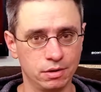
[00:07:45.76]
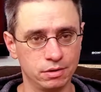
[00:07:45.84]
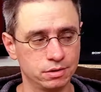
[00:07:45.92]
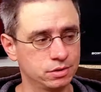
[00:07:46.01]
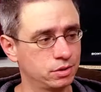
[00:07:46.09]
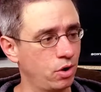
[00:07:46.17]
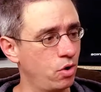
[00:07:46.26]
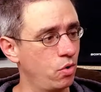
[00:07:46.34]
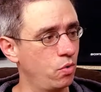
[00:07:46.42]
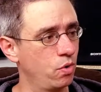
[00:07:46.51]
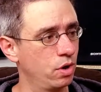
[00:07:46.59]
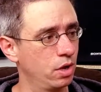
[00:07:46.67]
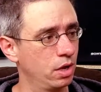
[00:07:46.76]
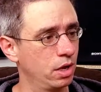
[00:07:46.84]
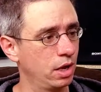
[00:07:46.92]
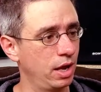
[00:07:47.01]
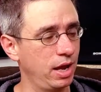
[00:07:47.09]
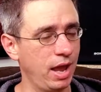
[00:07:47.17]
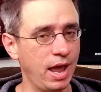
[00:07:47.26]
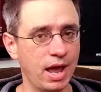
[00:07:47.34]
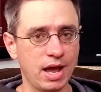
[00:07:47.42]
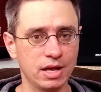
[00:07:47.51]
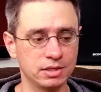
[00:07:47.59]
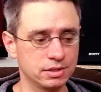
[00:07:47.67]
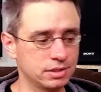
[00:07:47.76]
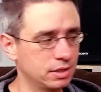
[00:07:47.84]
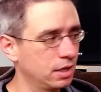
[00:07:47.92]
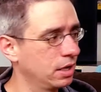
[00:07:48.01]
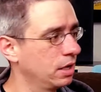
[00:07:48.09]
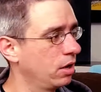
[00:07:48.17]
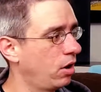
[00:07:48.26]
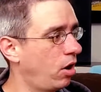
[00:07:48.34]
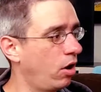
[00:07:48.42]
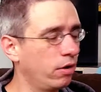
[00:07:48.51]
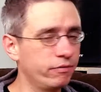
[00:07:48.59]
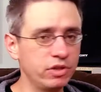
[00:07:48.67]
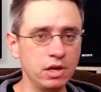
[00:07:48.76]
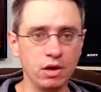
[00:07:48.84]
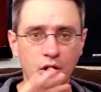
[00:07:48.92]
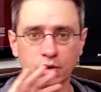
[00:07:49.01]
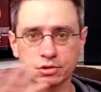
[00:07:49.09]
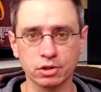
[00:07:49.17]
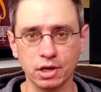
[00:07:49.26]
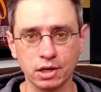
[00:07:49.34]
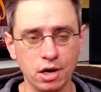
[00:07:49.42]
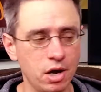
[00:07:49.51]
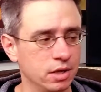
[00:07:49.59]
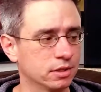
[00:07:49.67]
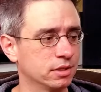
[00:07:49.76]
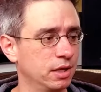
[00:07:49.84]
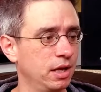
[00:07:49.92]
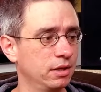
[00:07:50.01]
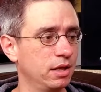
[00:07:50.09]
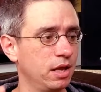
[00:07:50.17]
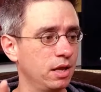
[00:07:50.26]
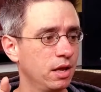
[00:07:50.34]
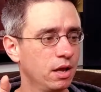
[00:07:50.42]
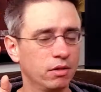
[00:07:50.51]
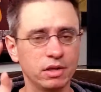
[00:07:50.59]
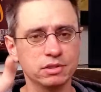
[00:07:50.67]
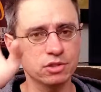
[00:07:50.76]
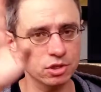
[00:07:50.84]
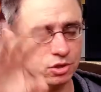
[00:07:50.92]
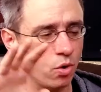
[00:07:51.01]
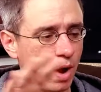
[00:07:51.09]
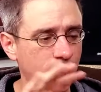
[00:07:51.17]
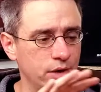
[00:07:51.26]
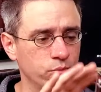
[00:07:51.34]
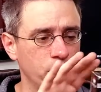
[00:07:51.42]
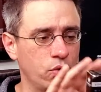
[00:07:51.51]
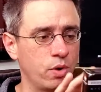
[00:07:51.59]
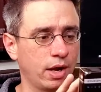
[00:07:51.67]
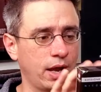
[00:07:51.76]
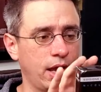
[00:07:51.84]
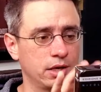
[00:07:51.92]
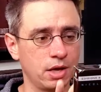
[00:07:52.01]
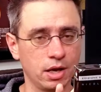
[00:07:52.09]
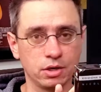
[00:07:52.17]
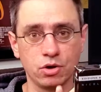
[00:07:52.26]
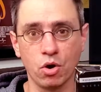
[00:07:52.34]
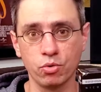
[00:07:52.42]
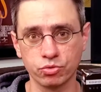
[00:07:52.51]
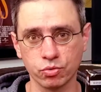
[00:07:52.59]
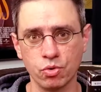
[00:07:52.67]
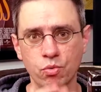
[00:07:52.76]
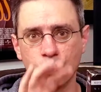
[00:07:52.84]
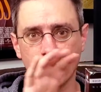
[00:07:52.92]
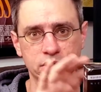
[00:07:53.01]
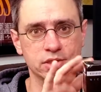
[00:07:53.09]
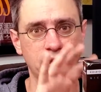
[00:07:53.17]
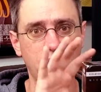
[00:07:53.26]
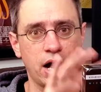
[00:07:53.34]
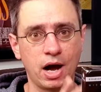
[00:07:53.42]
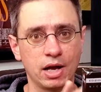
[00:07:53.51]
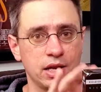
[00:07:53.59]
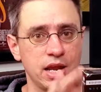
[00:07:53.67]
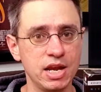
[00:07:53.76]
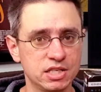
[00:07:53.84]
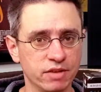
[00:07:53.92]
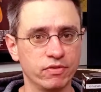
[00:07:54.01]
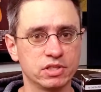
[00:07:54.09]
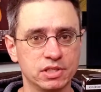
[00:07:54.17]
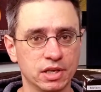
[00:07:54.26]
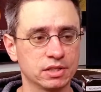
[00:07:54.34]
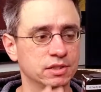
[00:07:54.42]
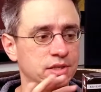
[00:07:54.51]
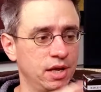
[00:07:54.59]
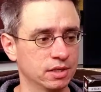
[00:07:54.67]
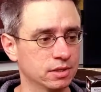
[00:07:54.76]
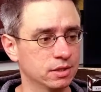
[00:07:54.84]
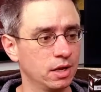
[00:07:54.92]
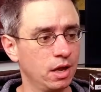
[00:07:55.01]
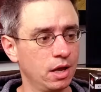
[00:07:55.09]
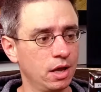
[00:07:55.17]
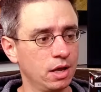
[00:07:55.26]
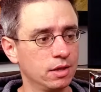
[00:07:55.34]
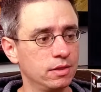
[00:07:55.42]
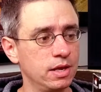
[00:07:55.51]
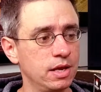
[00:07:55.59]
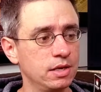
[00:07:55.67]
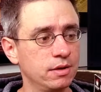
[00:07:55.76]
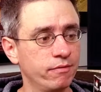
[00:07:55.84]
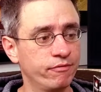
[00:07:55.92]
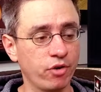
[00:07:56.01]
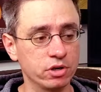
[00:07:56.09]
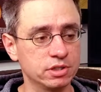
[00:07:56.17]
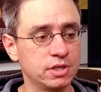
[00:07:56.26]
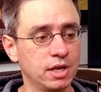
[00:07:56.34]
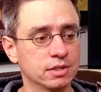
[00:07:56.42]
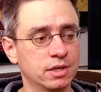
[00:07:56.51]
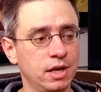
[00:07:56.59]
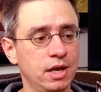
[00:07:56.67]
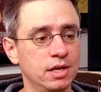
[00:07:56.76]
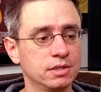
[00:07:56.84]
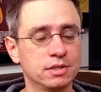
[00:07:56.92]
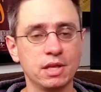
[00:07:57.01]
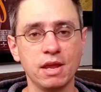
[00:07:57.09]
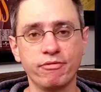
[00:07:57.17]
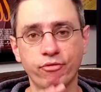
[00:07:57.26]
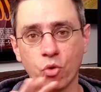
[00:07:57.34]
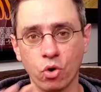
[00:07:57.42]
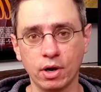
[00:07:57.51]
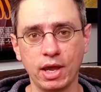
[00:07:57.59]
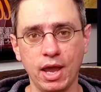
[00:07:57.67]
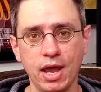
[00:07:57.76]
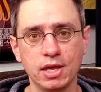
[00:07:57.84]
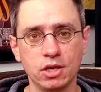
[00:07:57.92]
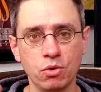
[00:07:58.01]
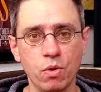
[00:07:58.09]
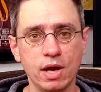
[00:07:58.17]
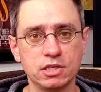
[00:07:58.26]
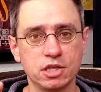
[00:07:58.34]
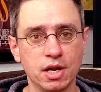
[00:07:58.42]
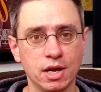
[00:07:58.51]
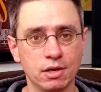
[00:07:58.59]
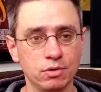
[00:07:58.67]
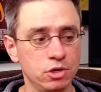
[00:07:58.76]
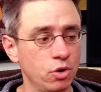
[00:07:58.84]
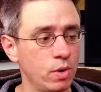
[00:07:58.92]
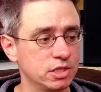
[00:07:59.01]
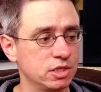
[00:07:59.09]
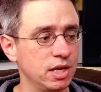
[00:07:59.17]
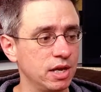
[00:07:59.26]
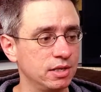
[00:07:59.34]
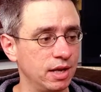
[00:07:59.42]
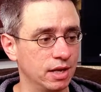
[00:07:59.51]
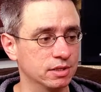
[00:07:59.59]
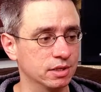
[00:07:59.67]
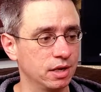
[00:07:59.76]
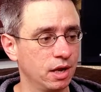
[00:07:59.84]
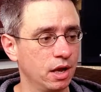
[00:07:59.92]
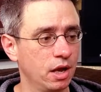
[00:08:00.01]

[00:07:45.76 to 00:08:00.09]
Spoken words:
So it has all of the alternate cuts. Let's just go ahead real quick and go through what's on each of the 6 discs. The first disc is the 4K UHD disc